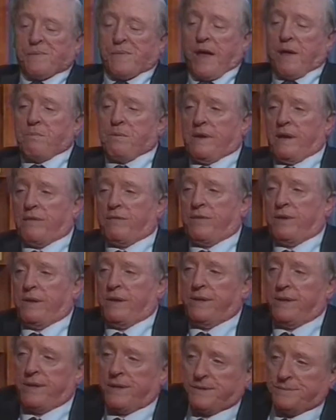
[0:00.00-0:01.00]
I've been every
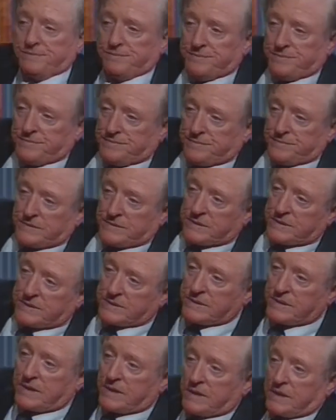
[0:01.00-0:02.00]
year. I mean,
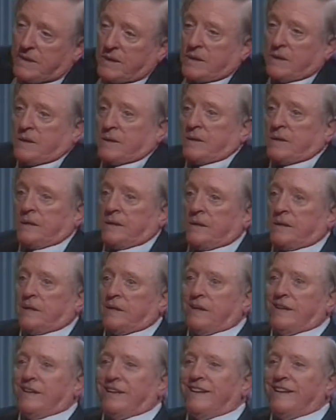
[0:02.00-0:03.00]
back this time.
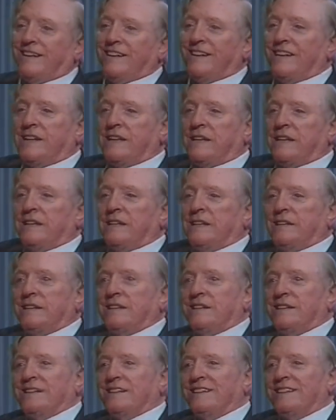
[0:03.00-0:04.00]
I mean, when, when did you get
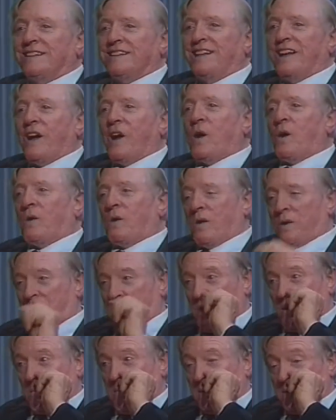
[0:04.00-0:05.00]
back from Switzerland?
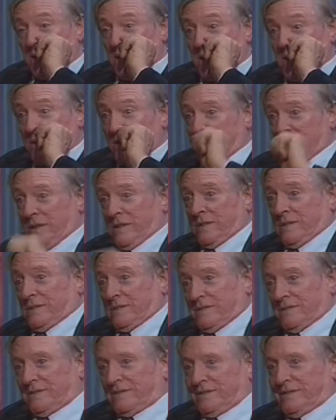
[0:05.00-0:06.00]
Oh, uh, about 10 days ago.
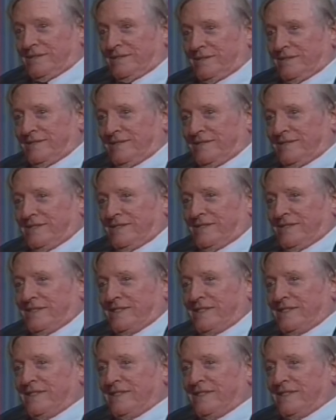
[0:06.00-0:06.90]
So you're